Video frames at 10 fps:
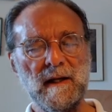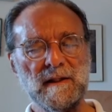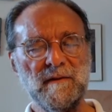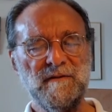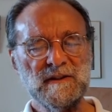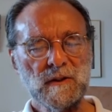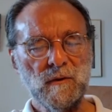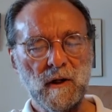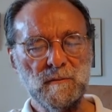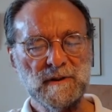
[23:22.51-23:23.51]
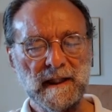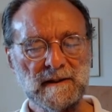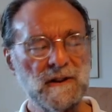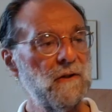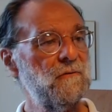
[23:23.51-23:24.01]
that physical objects
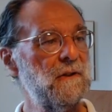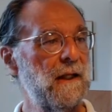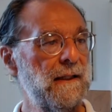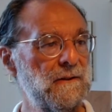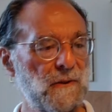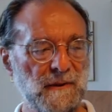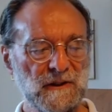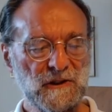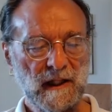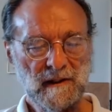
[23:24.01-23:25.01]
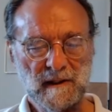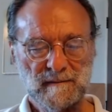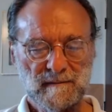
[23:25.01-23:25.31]
relate to each other.